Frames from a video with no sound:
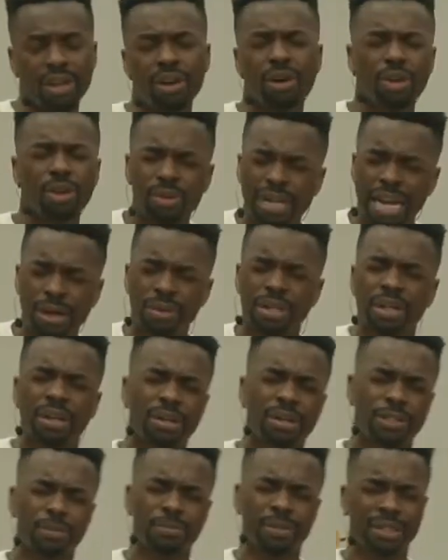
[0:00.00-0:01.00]
Oh, Lord, I want a
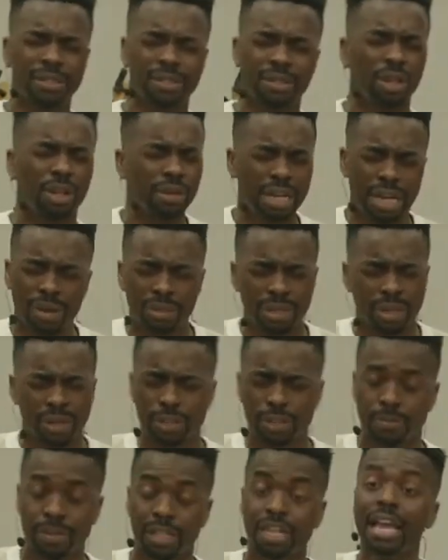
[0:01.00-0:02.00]
husband. Lord, I want a
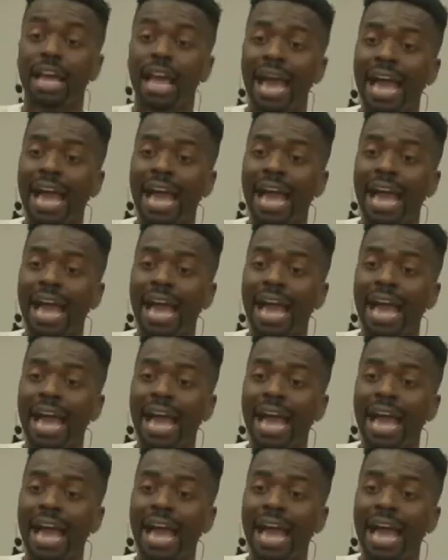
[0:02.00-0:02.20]
husband.